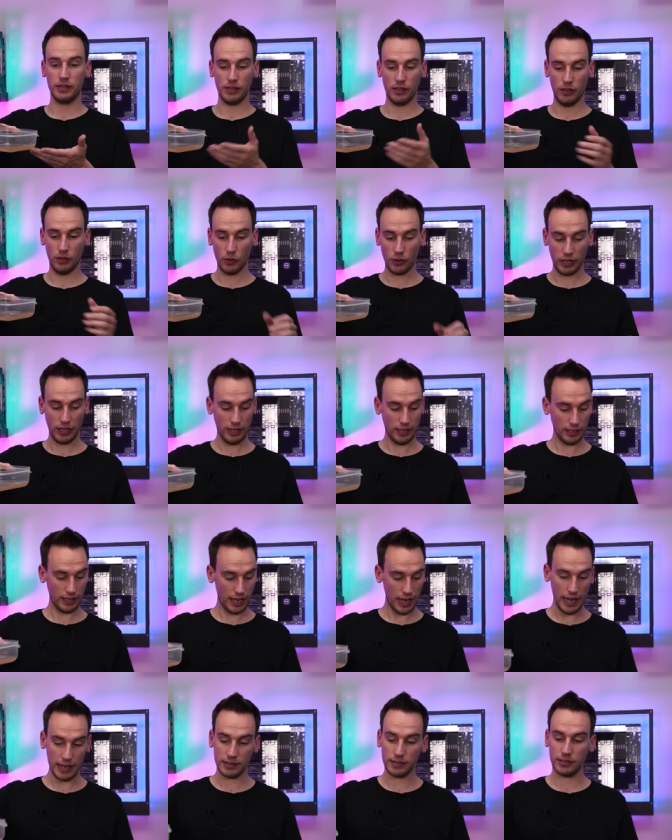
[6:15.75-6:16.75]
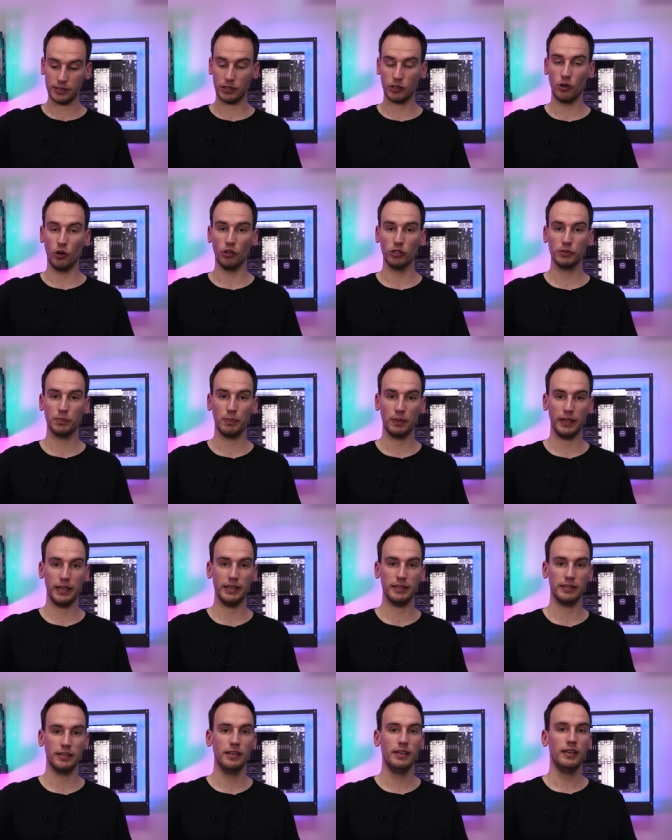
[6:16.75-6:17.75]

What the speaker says: looking at the cold plate,